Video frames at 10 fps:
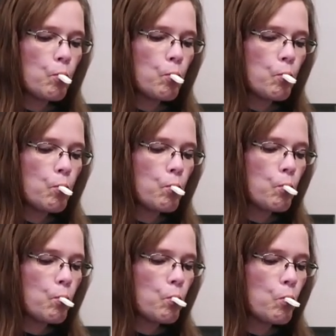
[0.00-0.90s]

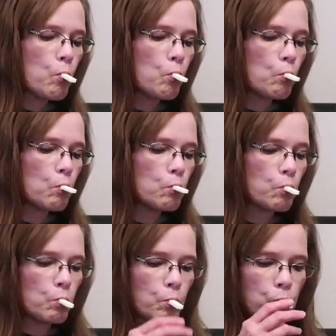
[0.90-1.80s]

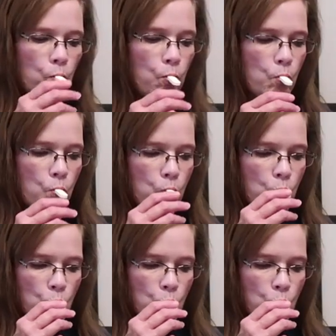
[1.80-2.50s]
This person isn't speaking.